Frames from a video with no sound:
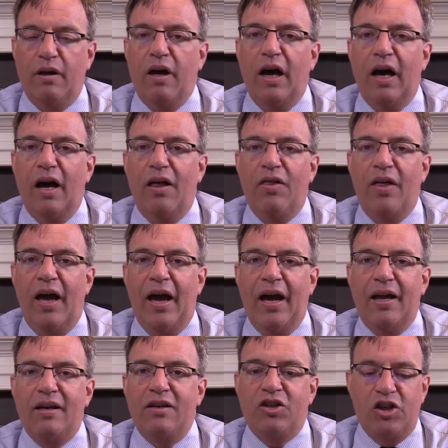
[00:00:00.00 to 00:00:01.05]

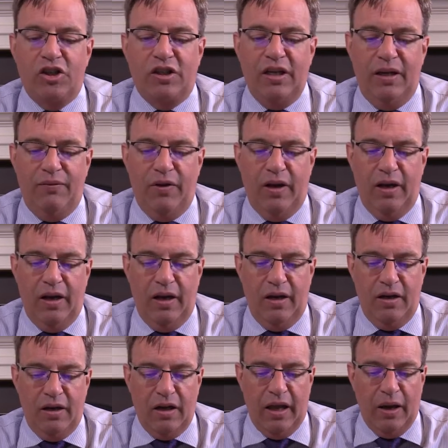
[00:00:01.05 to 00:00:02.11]
that just
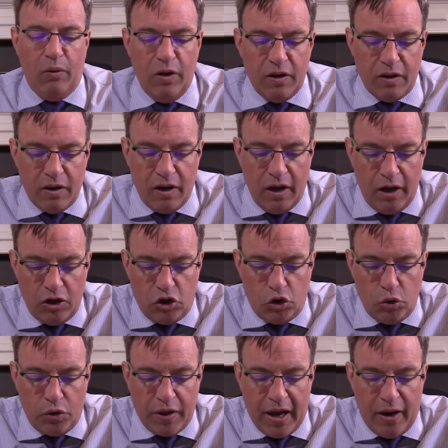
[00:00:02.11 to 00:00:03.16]
even like what
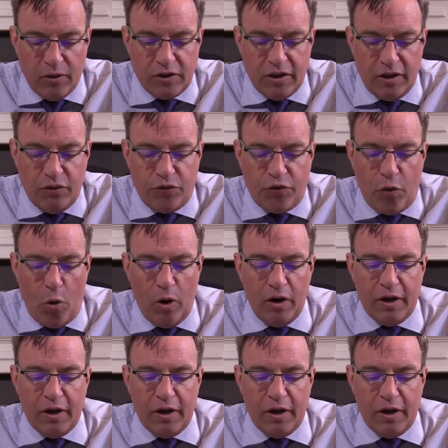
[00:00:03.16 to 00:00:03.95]
2004.